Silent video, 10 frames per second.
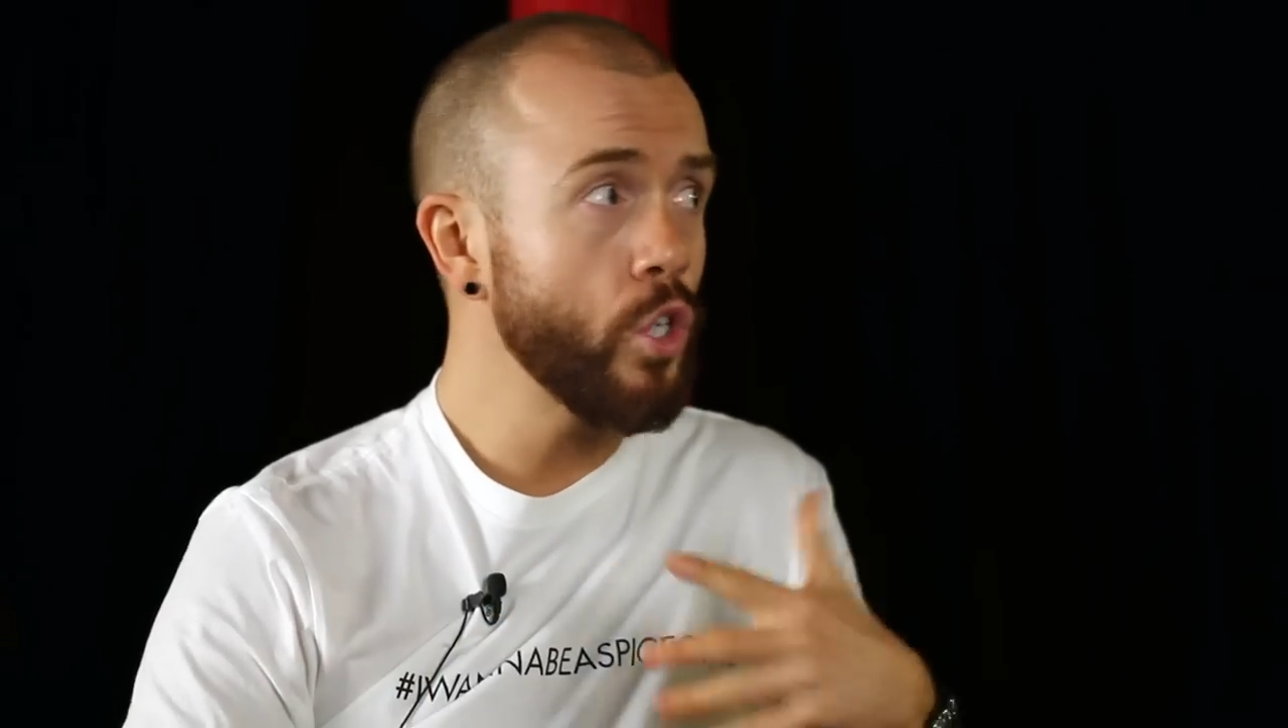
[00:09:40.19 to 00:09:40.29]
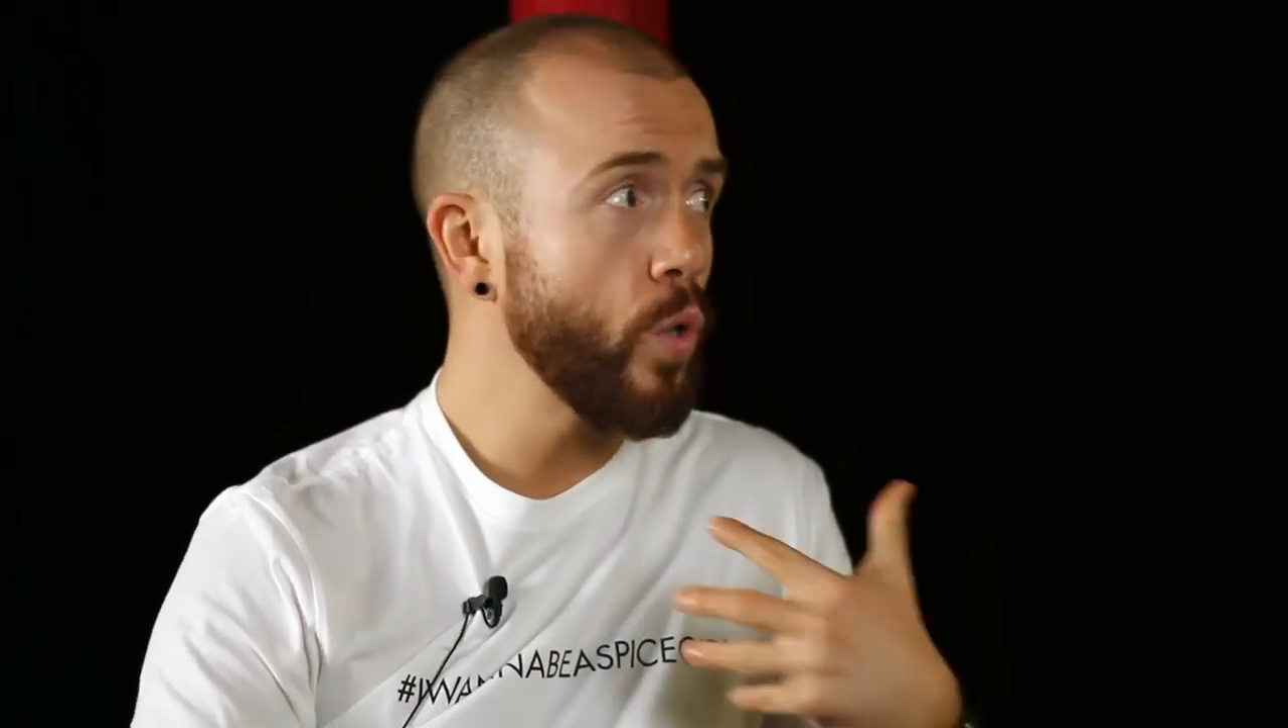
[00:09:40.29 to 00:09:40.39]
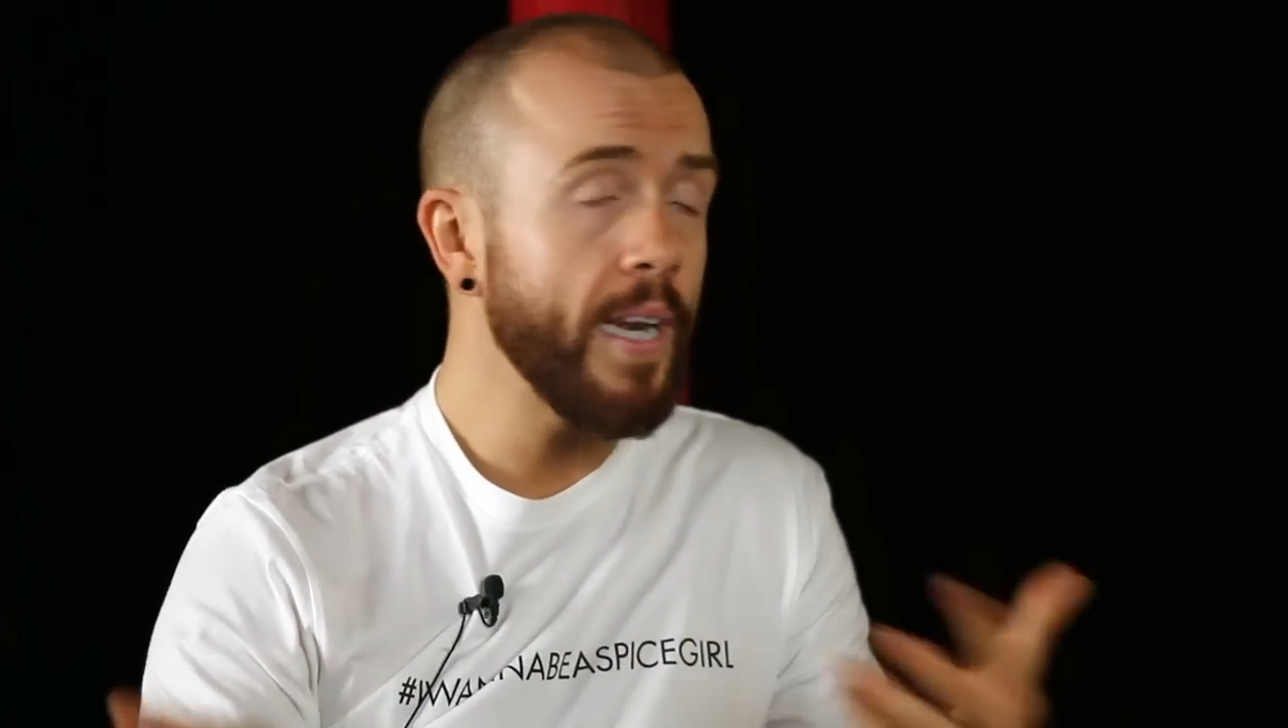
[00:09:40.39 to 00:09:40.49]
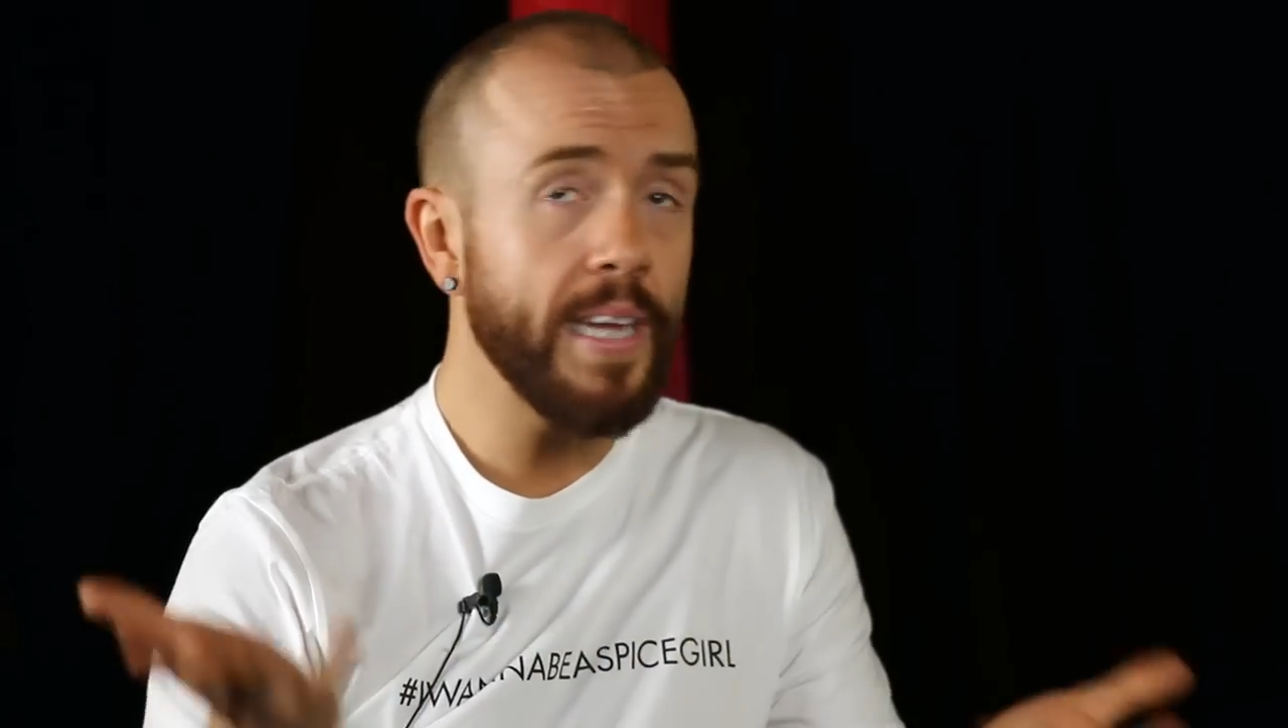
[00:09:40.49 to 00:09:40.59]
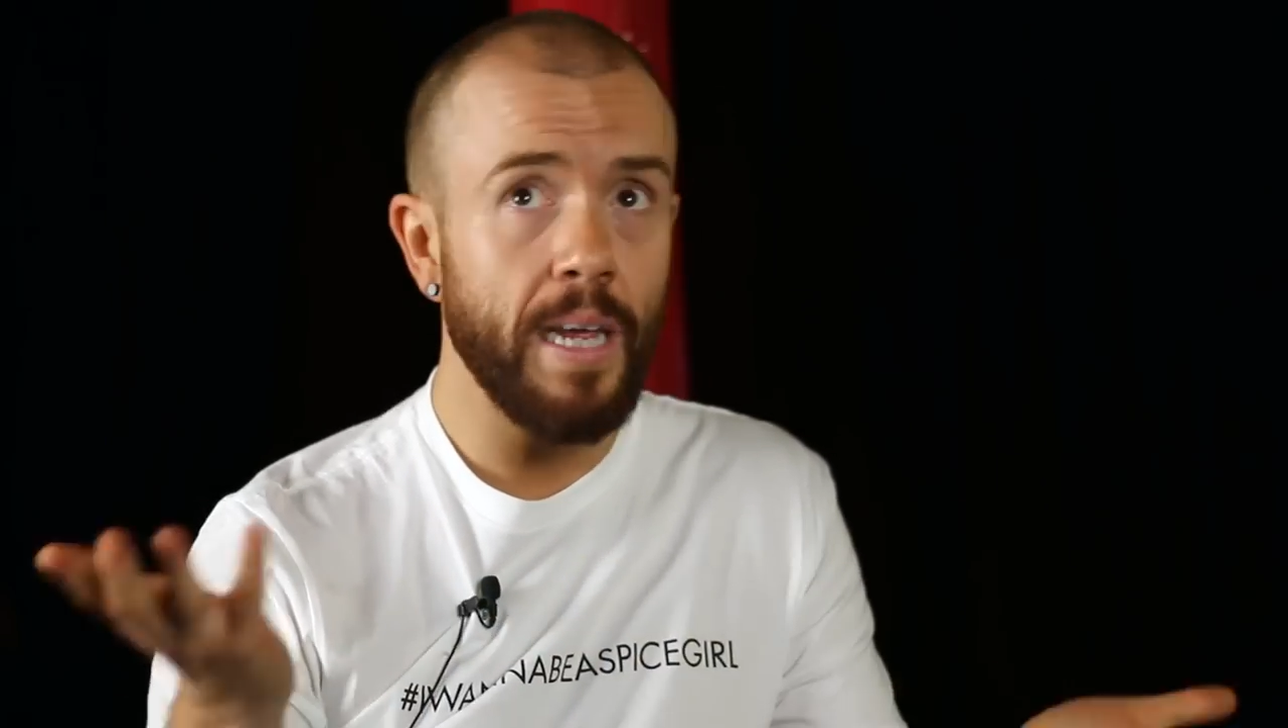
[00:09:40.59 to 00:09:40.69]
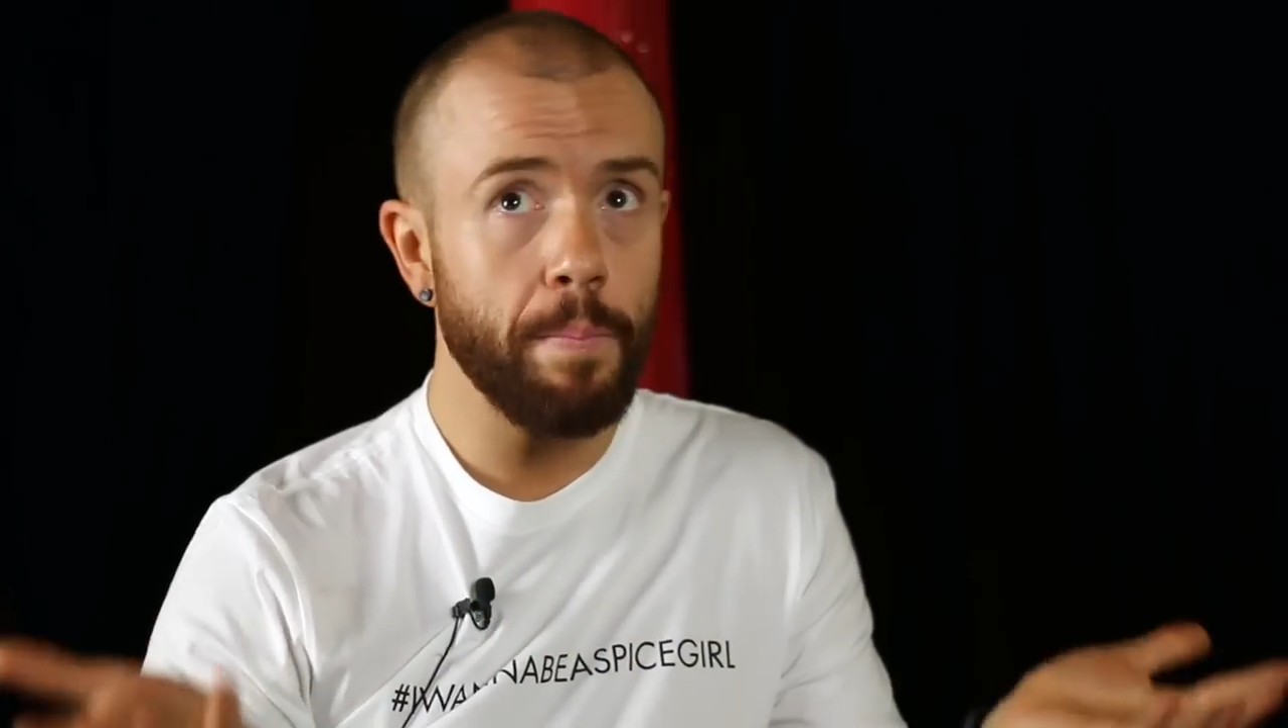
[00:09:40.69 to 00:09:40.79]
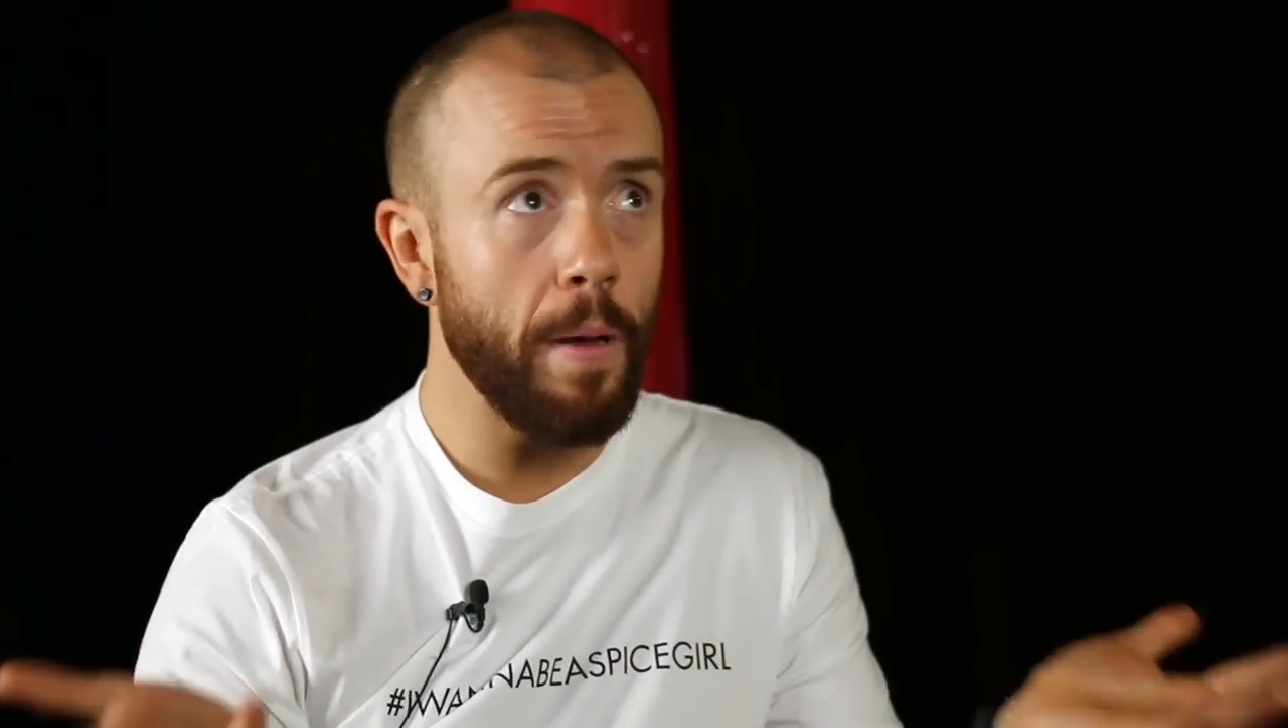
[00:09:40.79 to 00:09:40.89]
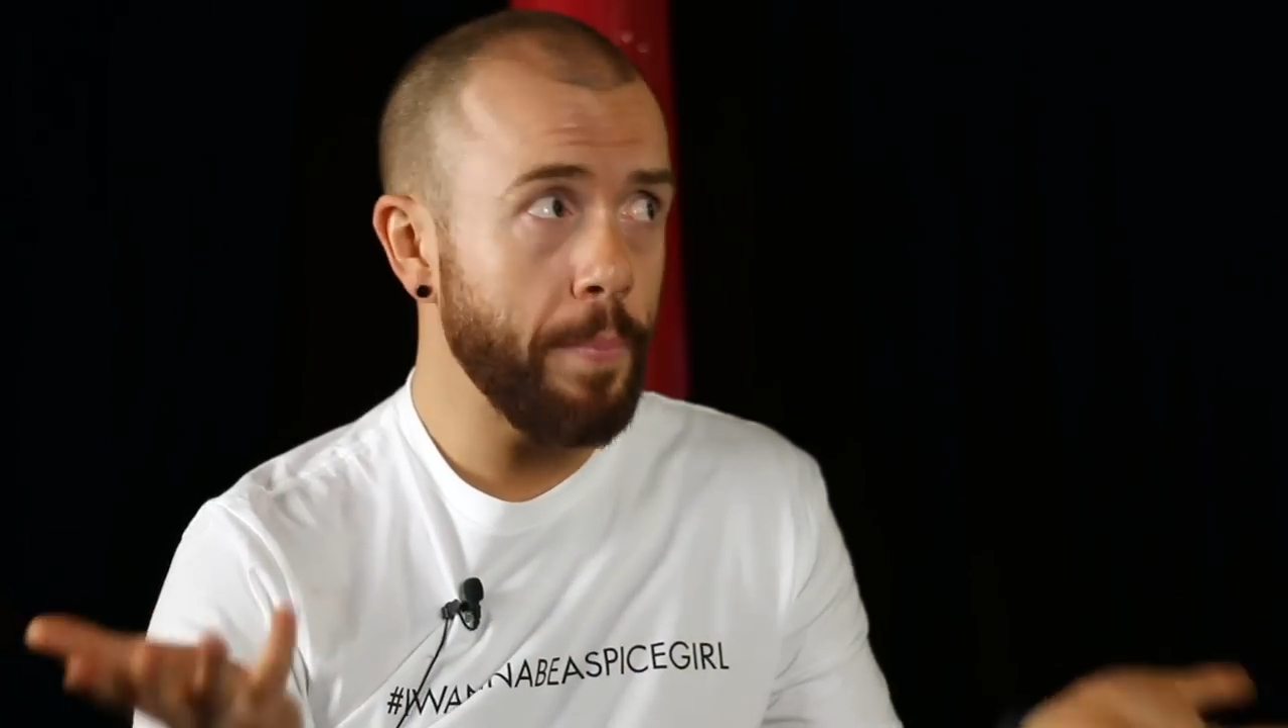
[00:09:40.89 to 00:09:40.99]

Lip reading: trying to keep